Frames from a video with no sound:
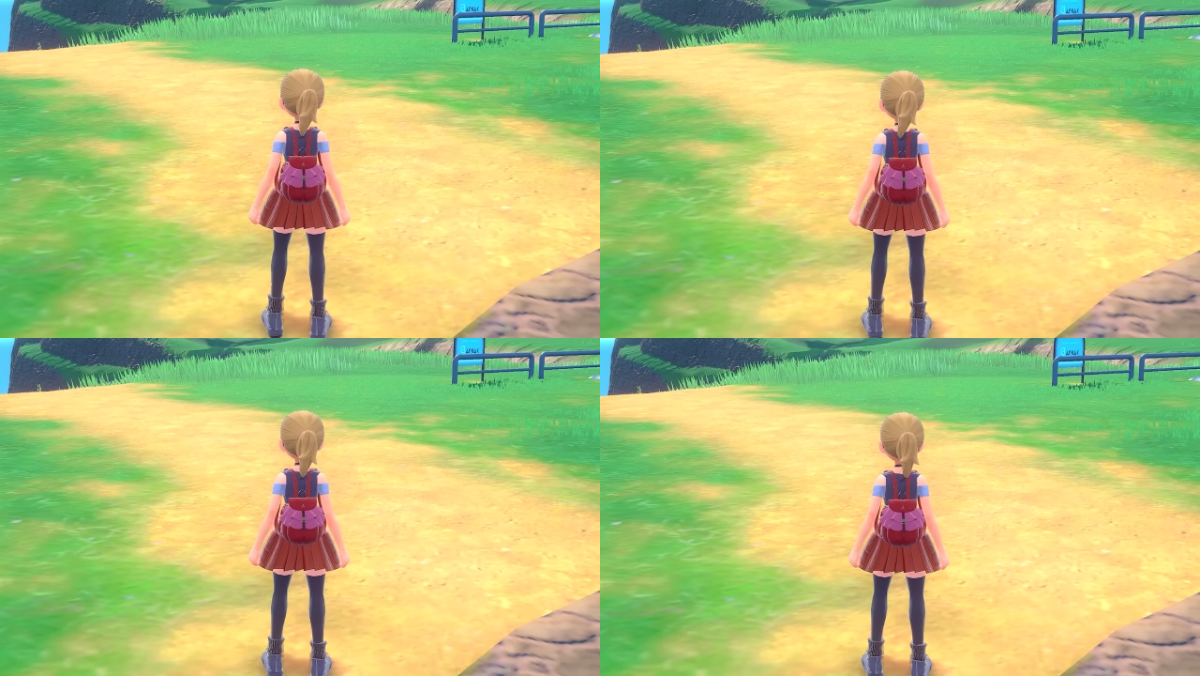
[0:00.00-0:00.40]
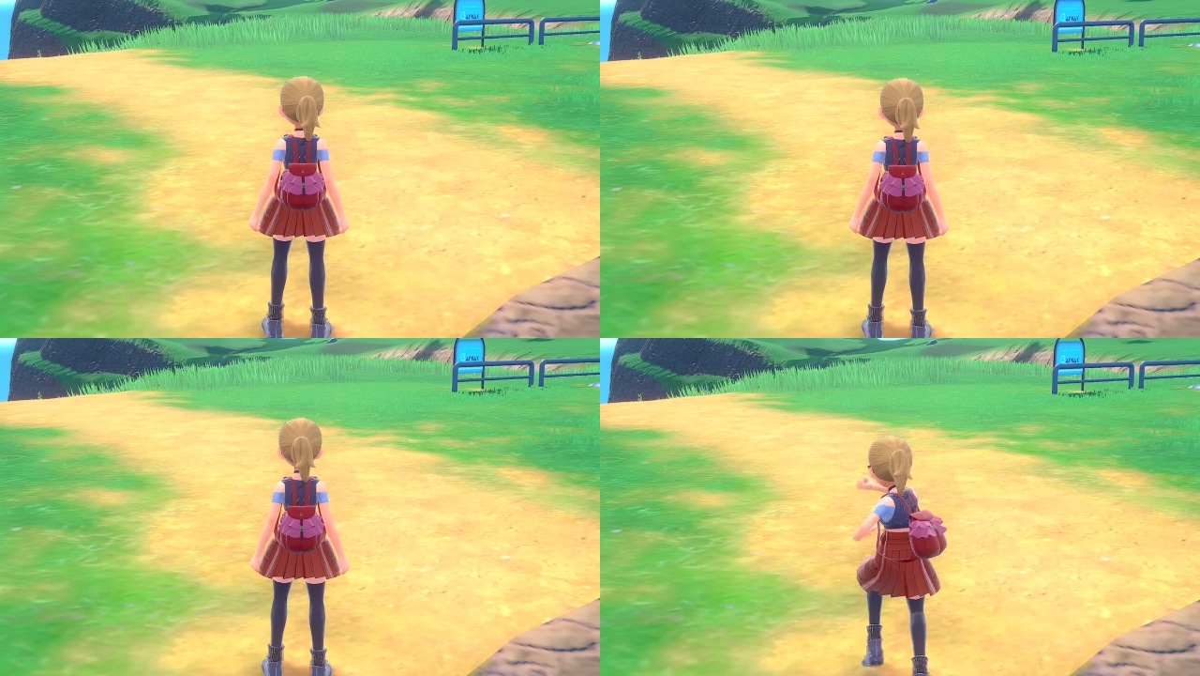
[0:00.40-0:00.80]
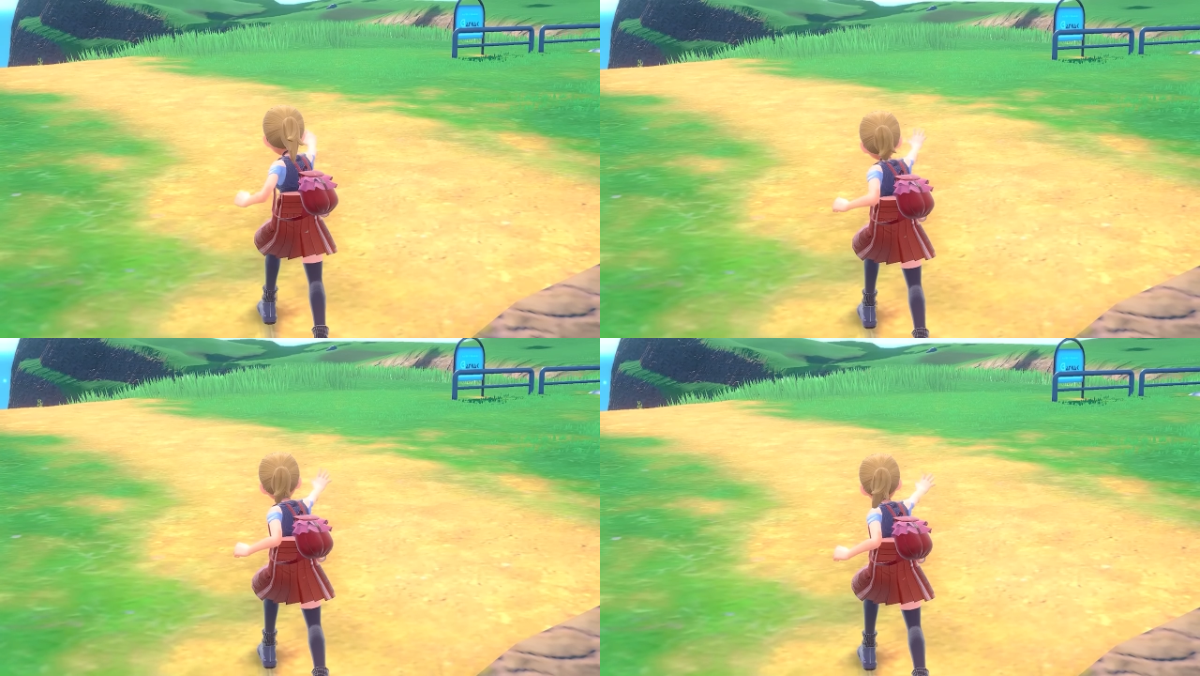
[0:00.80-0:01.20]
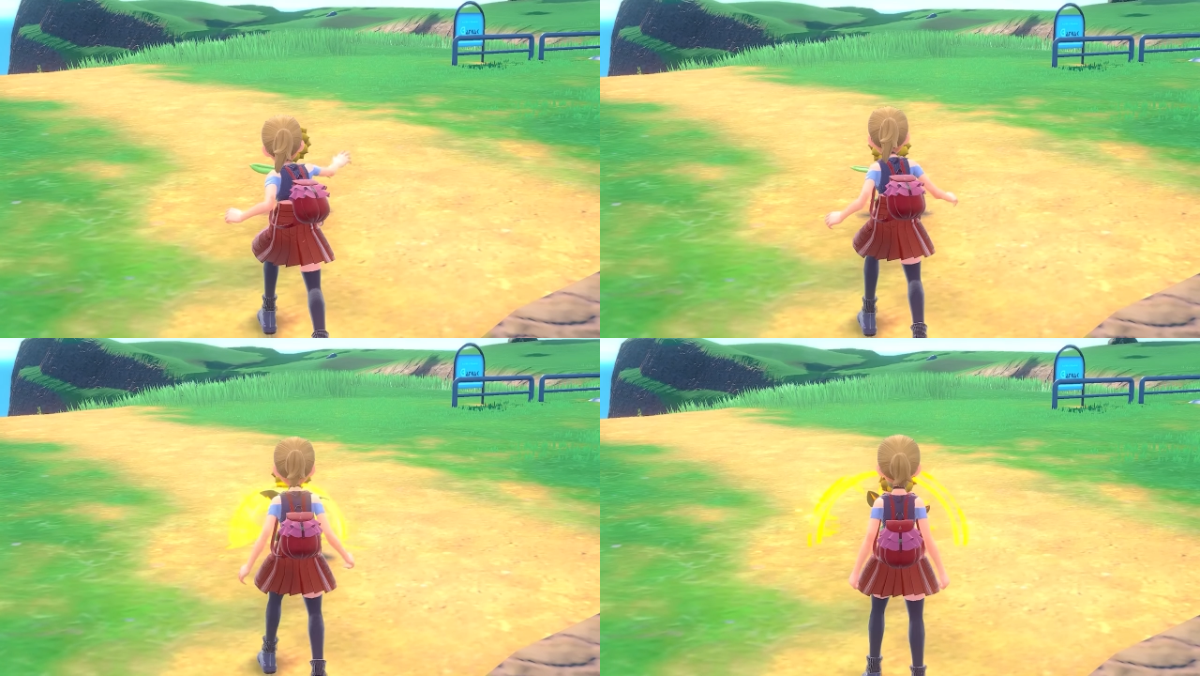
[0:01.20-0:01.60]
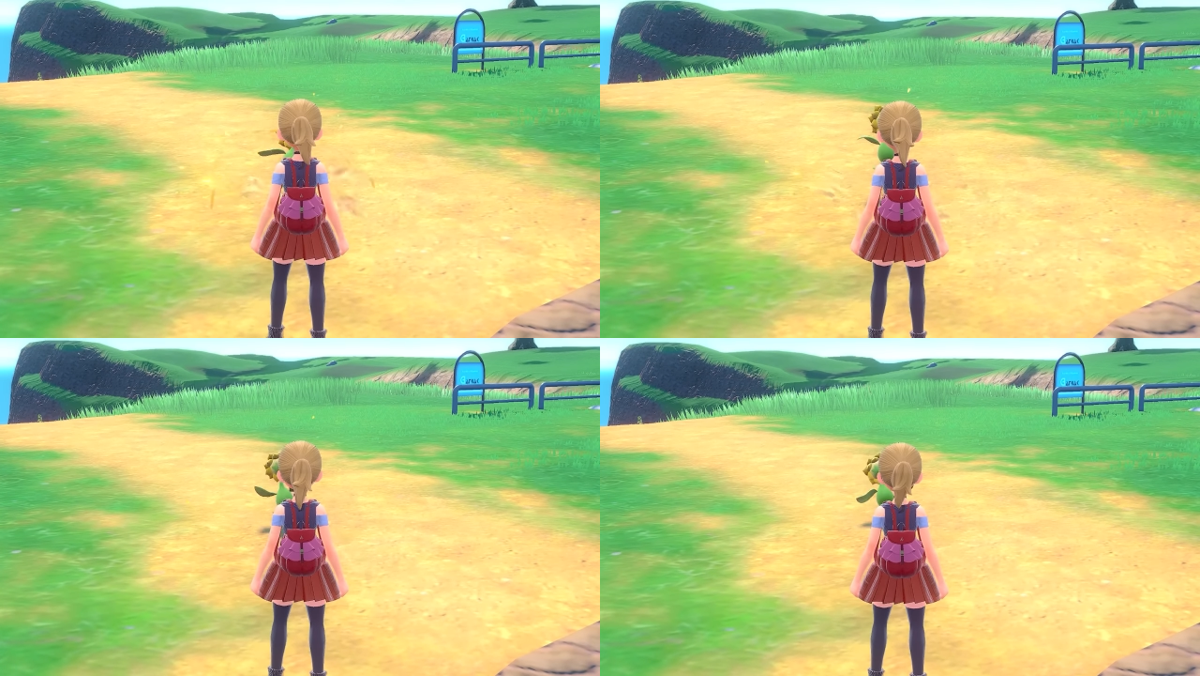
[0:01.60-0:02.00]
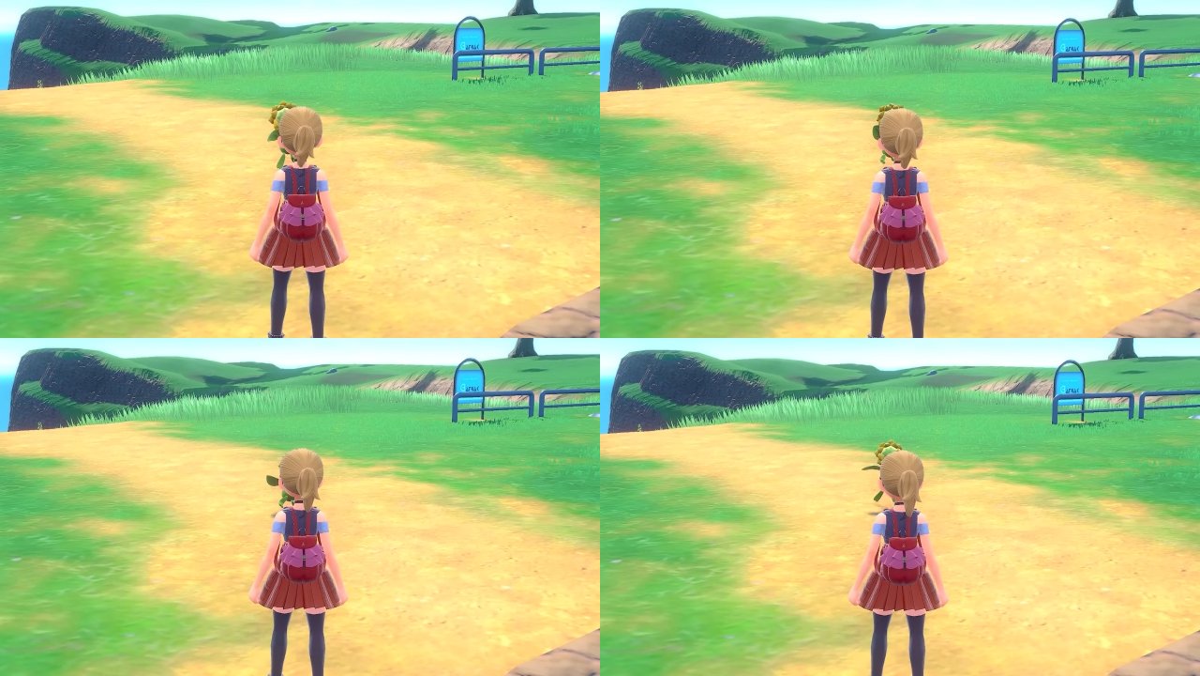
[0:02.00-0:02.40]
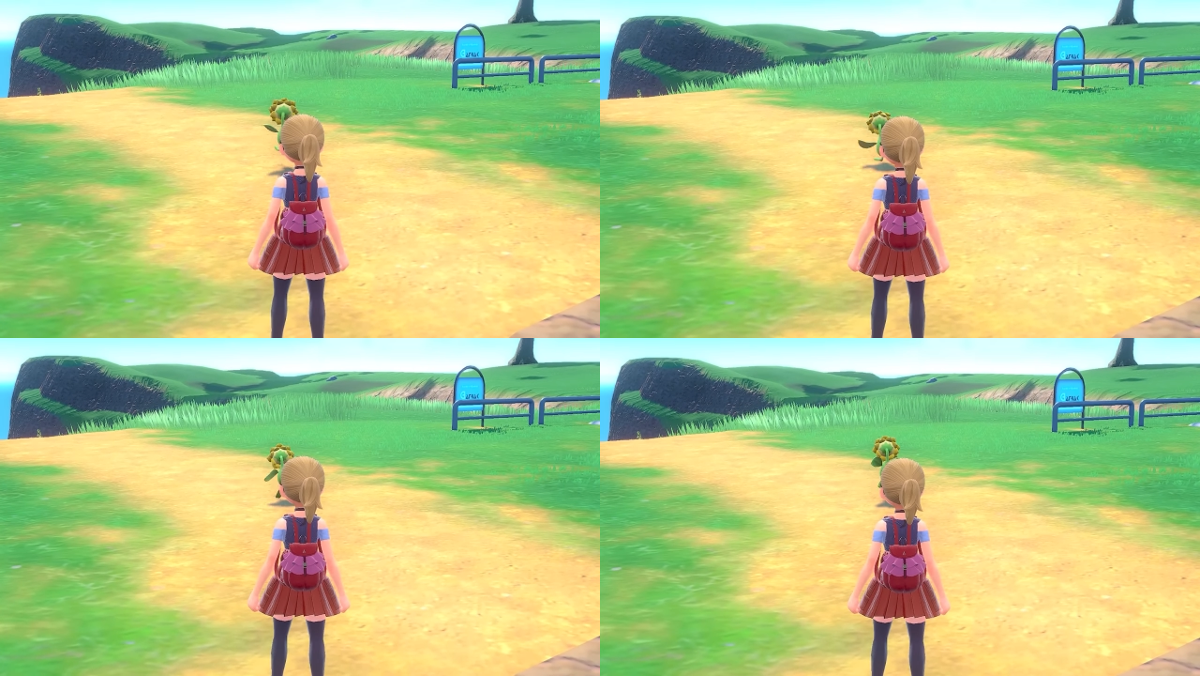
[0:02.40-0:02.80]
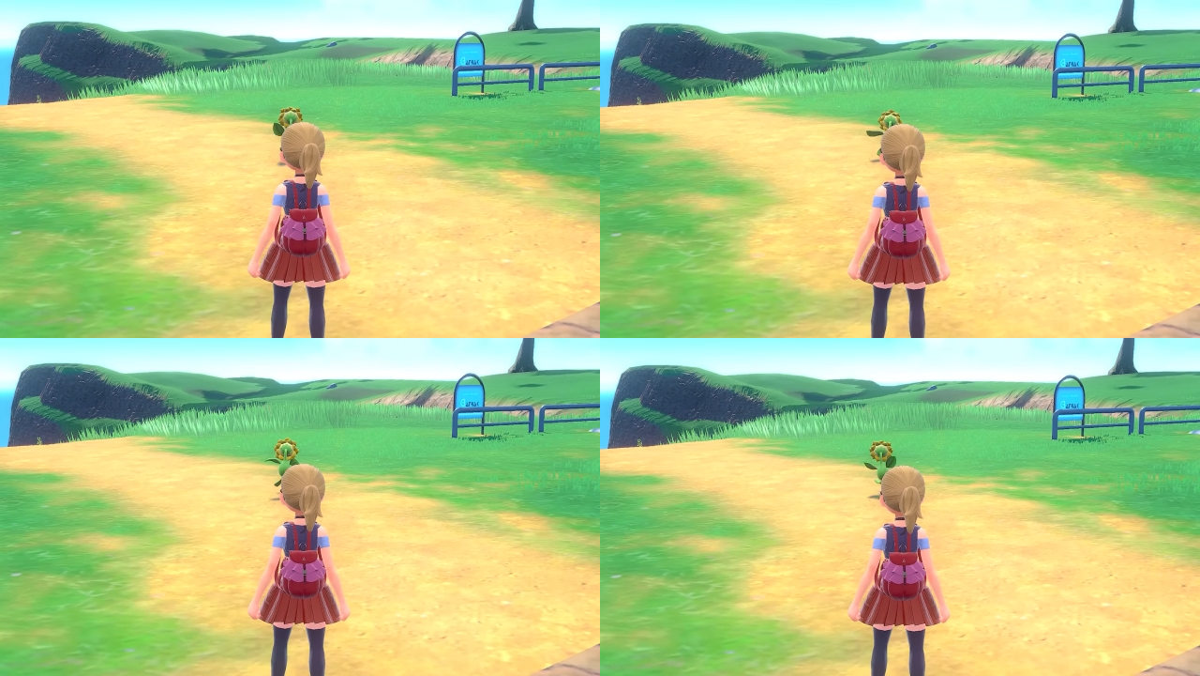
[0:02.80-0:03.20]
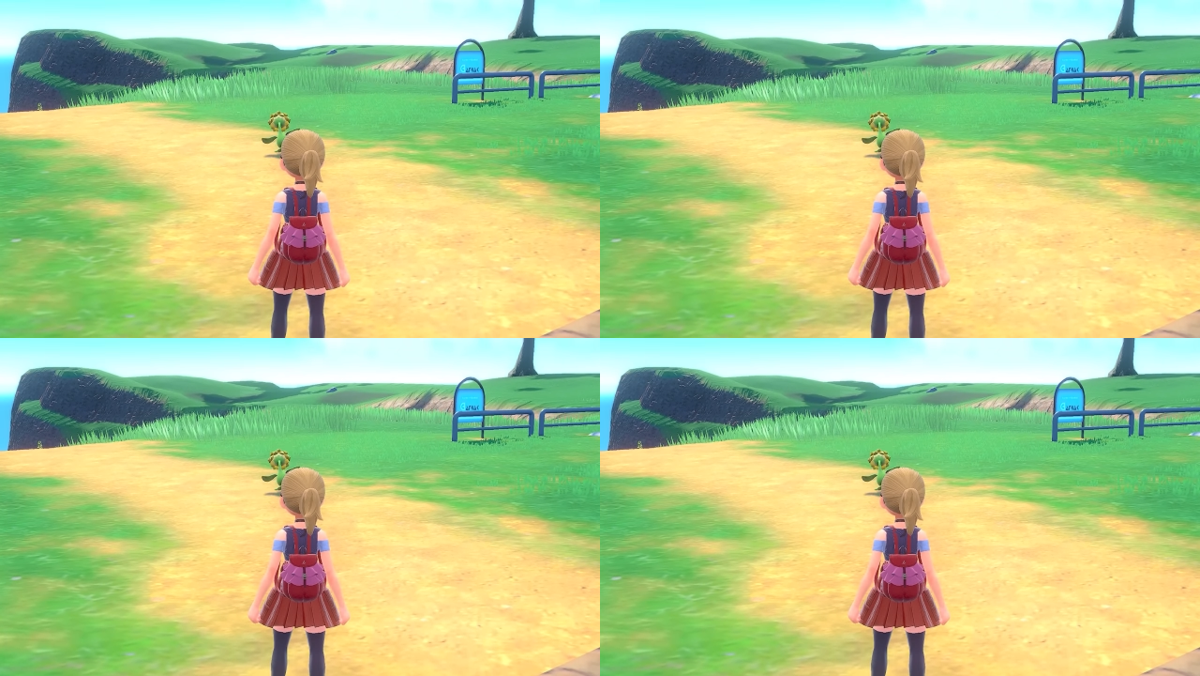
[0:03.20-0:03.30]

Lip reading: (no speaker visible)